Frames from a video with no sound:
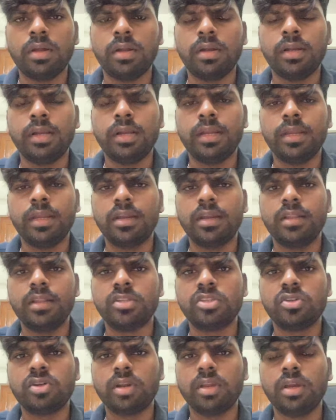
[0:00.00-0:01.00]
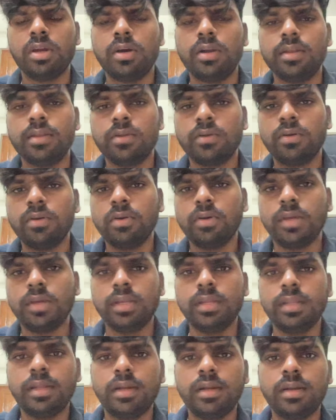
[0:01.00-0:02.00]
dedicate the string also
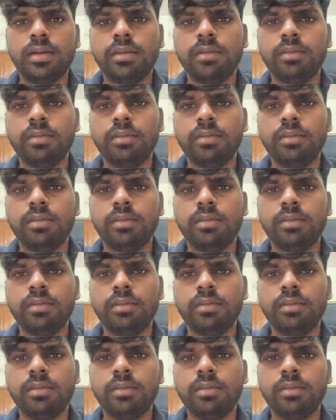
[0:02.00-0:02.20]
in that